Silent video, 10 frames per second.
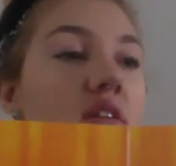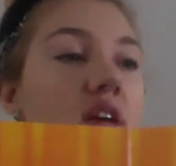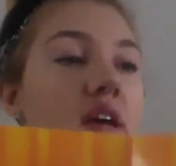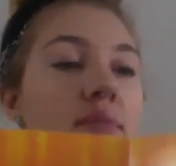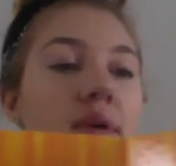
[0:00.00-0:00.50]

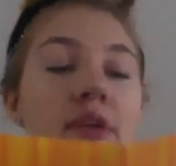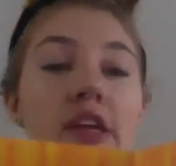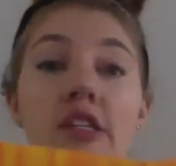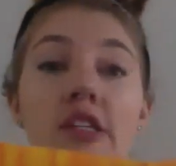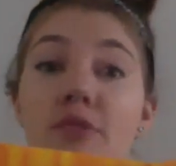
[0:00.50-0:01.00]
And maybe
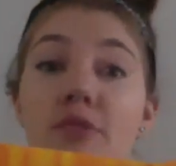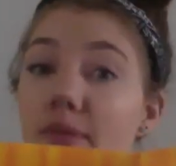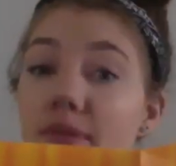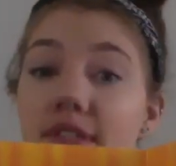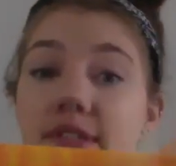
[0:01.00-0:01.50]
in his
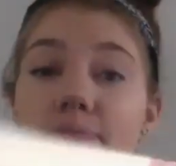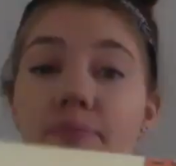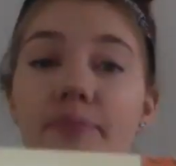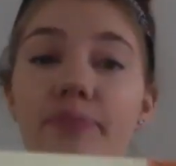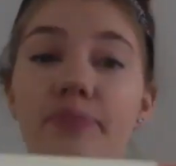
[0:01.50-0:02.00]
pajamas.
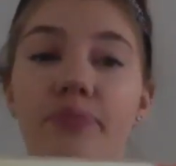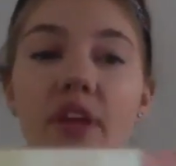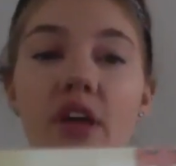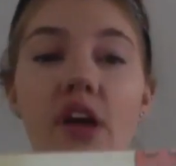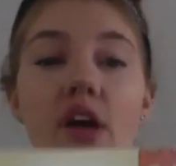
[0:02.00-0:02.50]

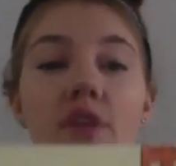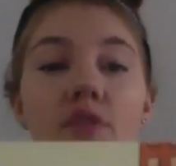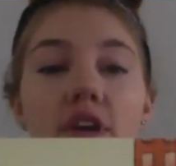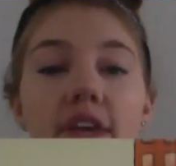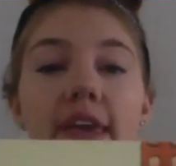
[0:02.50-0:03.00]

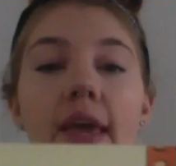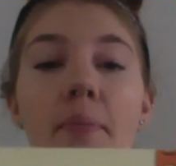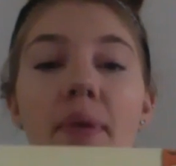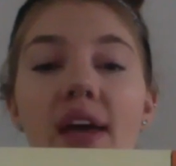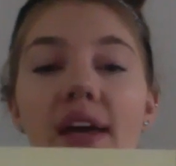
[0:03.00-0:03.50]
For
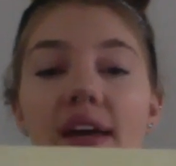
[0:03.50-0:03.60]
keeping